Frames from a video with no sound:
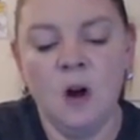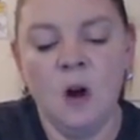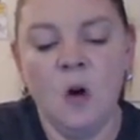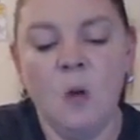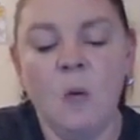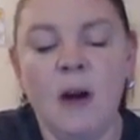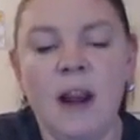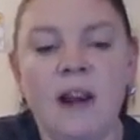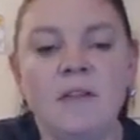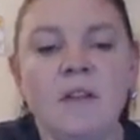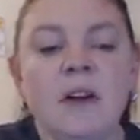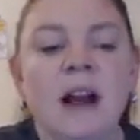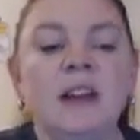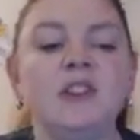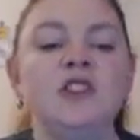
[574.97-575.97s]
whatever
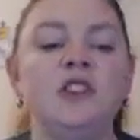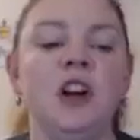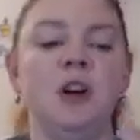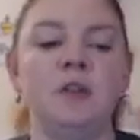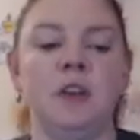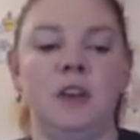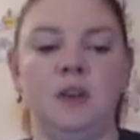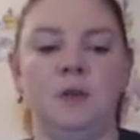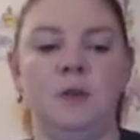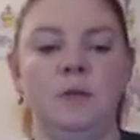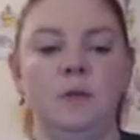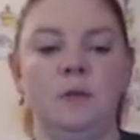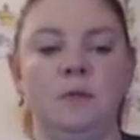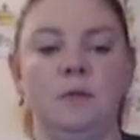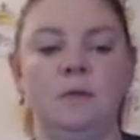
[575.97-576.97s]
I show
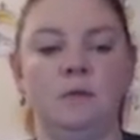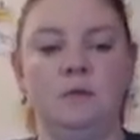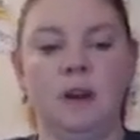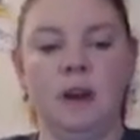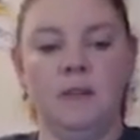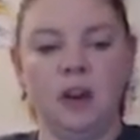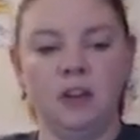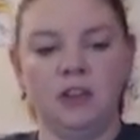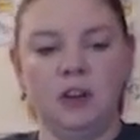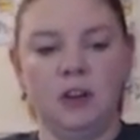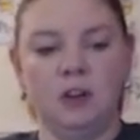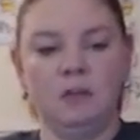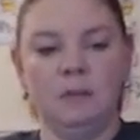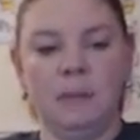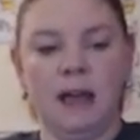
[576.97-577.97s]
you
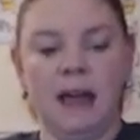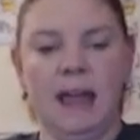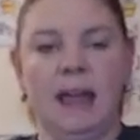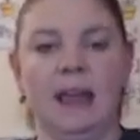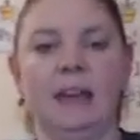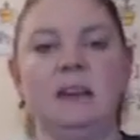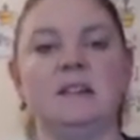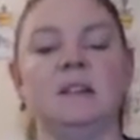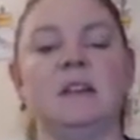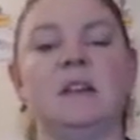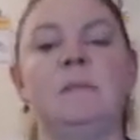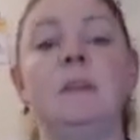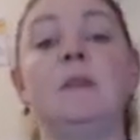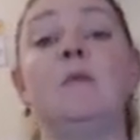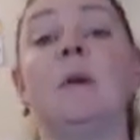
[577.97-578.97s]
in my hand is going
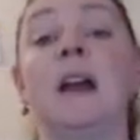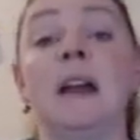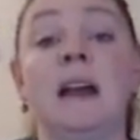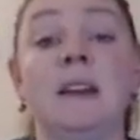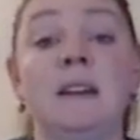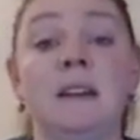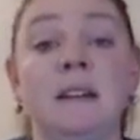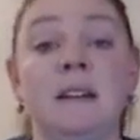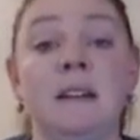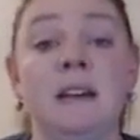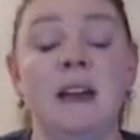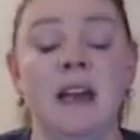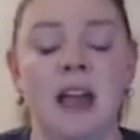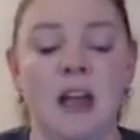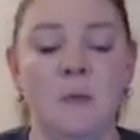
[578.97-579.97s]
to be red.
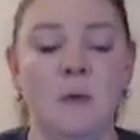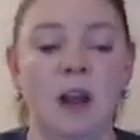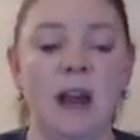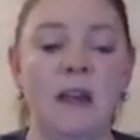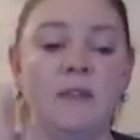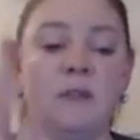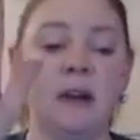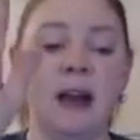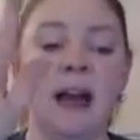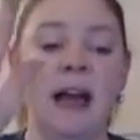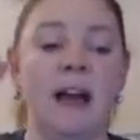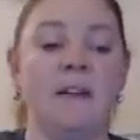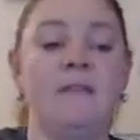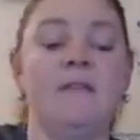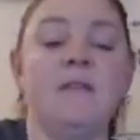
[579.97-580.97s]
And whatever I
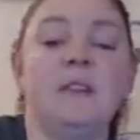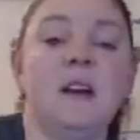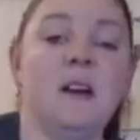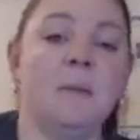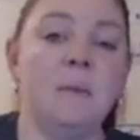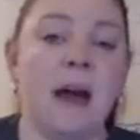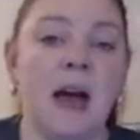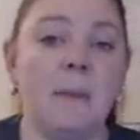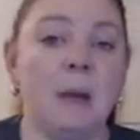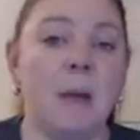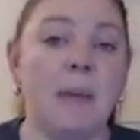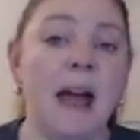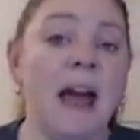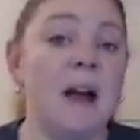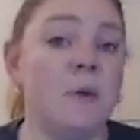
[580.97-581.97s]
have behind my
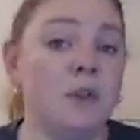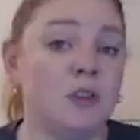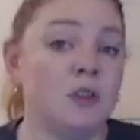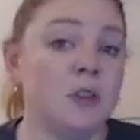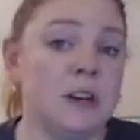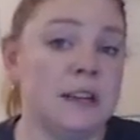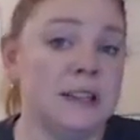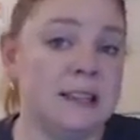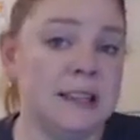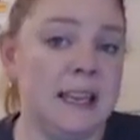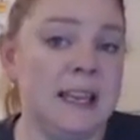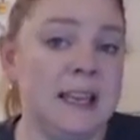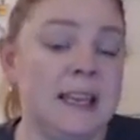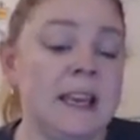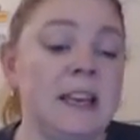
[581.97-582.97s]
back, what you're going to
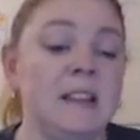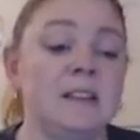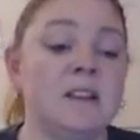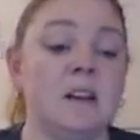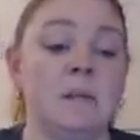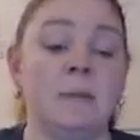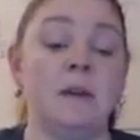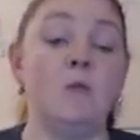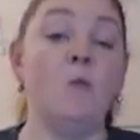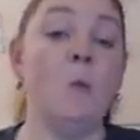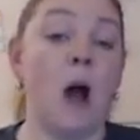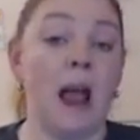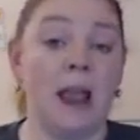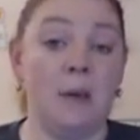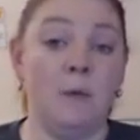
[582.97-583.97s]
seek, is going to be
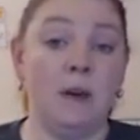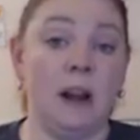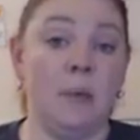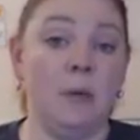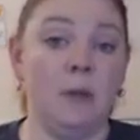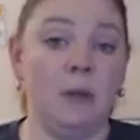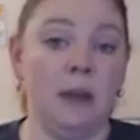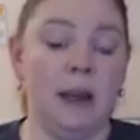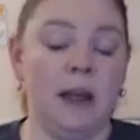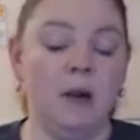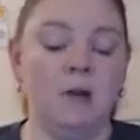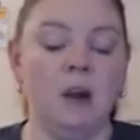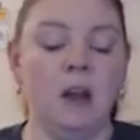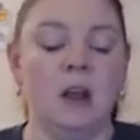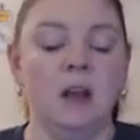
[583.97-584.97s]
white when I pull it
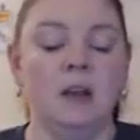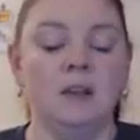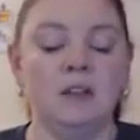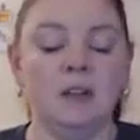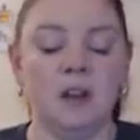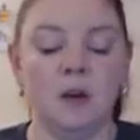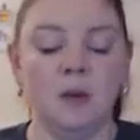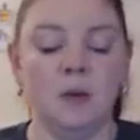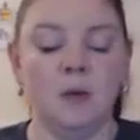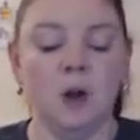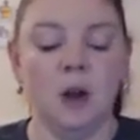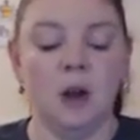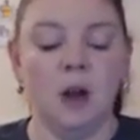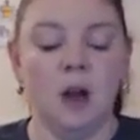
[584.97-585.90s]
out. So